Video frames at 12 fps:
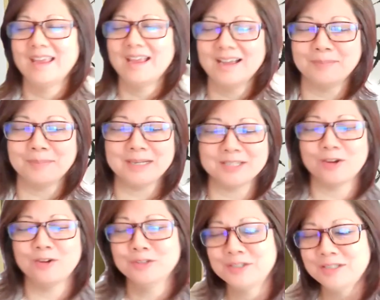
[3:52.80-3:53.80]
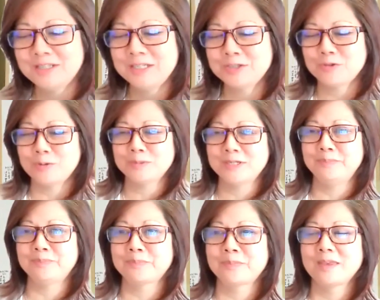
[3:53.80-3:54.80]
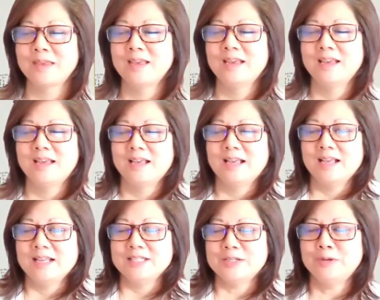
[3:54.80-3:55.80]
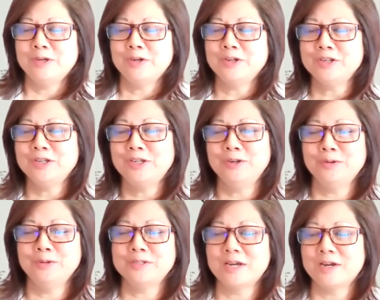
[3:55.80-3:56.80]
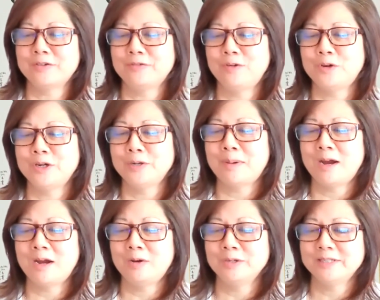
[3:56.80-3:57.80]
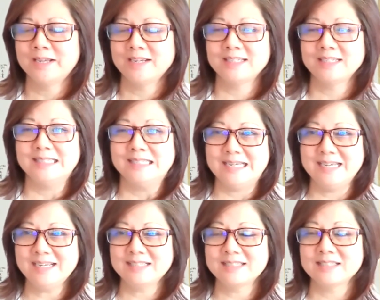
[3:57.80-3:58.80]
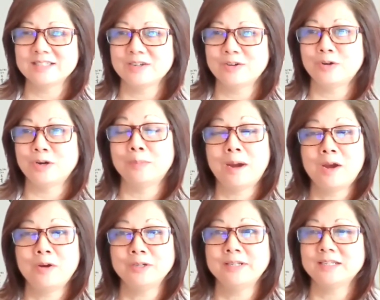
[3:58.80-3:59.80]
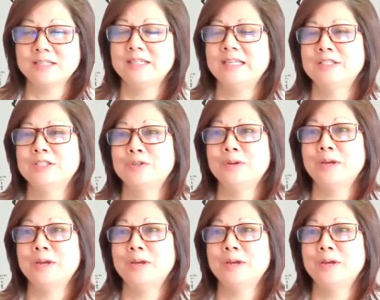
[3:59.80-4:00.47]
And it's also in the description. So we're going to use our 4 power techniques or our power techniques to